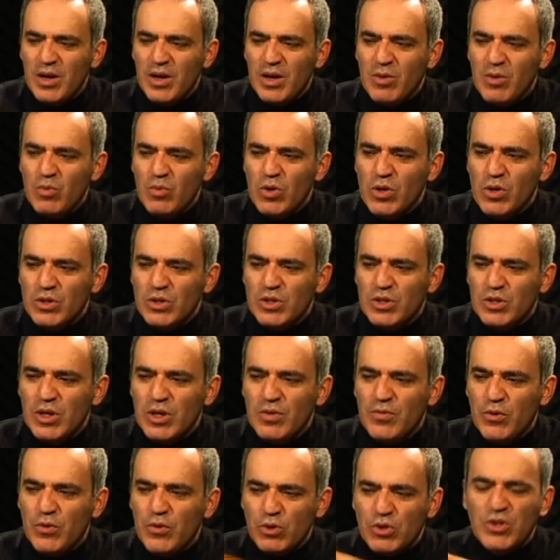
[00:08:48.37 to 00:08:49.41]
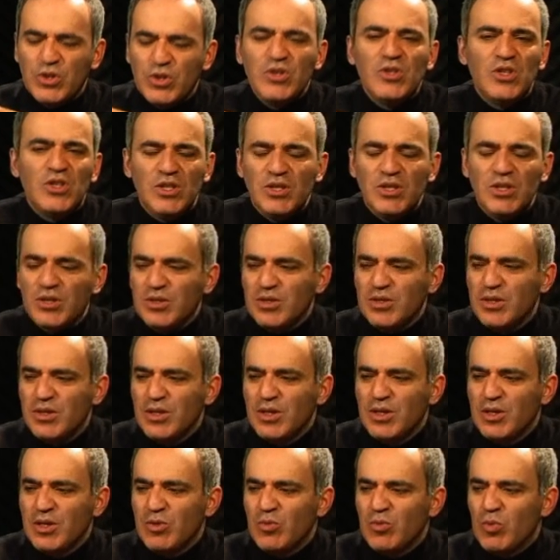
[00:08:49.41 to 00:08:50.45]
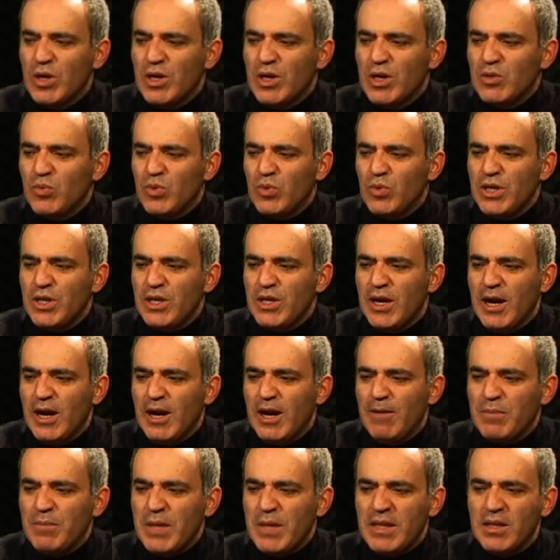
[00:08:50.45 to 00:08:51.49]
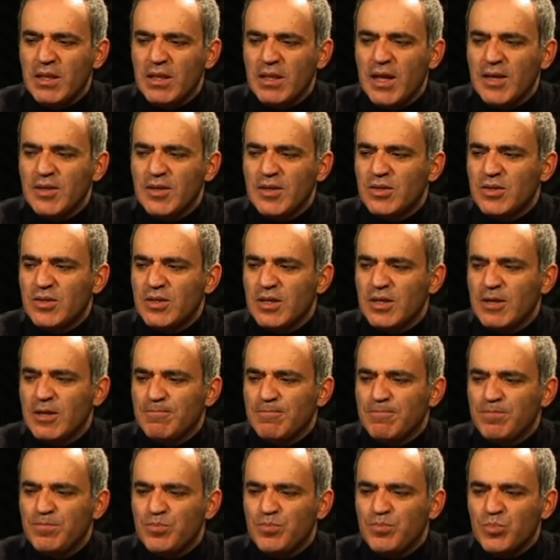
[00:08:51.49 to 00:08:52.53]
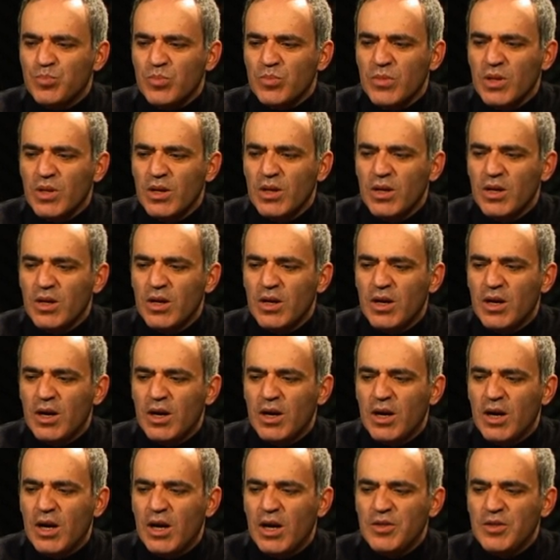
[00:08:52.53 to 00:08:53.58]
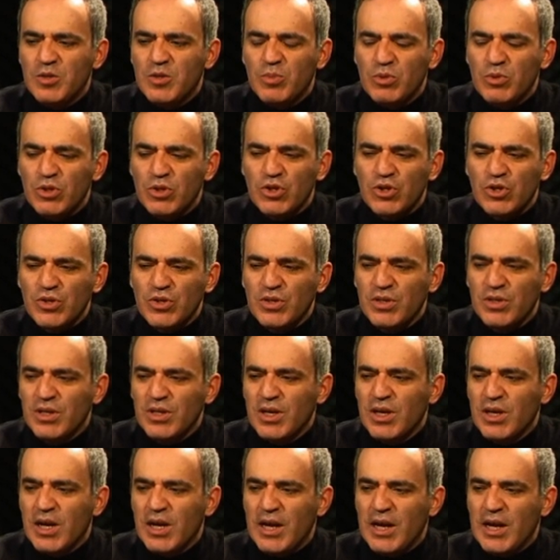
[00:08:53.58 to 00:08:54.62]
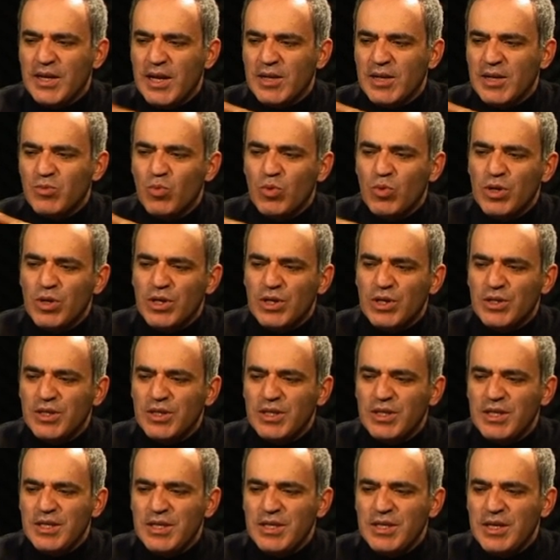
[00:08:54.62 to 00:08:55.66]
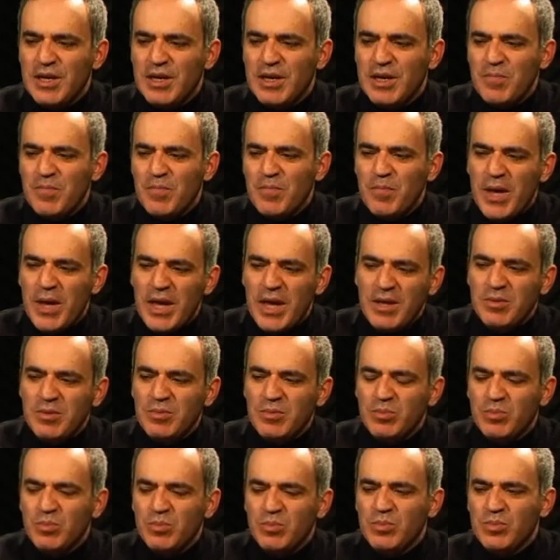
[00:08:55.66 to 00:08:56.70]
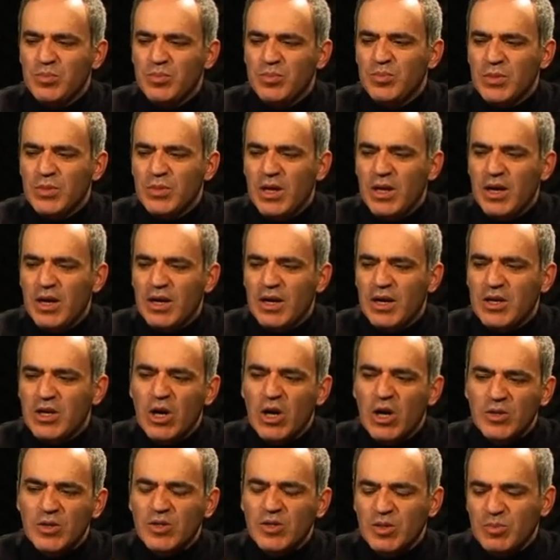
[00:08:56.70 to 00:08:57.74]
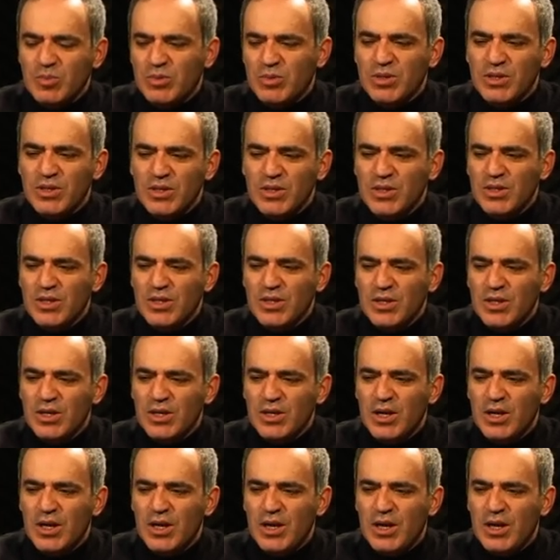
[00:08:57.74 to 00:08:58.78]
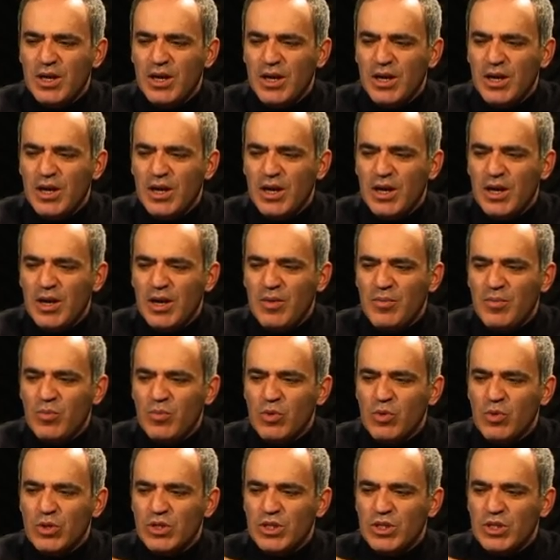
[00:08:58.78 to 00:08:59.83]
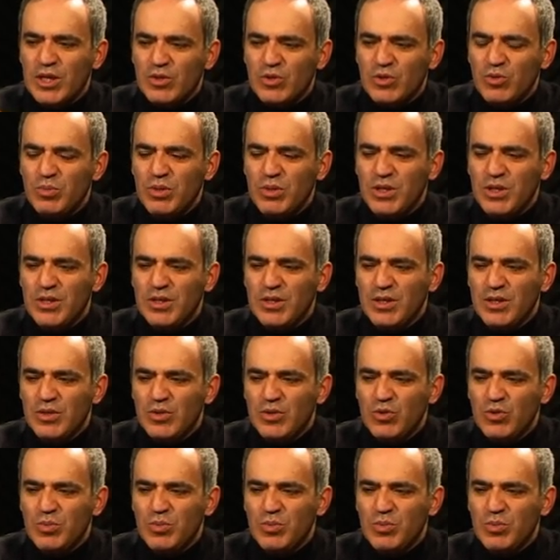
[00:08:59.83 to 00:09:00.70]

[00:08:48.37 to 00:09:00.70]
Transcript: was first considered when we analyzed this position, and that's where the main concept was yet to be